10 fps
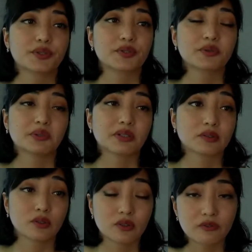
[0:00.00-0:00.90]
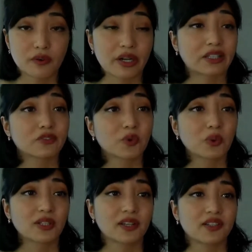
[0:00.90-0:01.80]
to do is look for
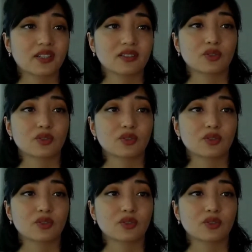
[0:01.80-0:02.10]
exfoliation.